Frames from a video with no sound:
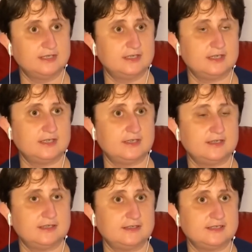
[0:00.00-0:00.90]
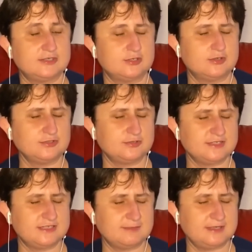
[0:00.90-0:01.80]
uh, disclose your
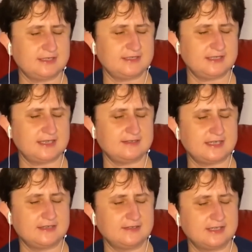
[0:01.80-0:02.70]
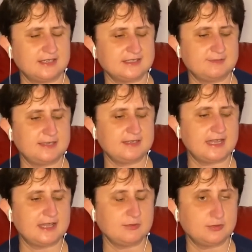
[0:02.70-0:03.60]
disability and then explain
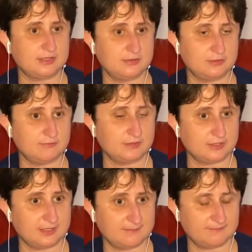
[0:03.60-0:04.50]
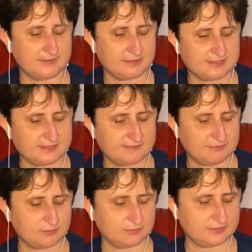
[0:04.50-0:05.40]
how you can overcome various
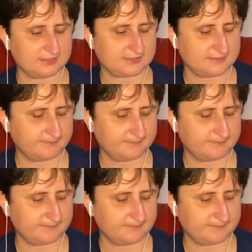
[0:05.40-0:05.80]
difficulties.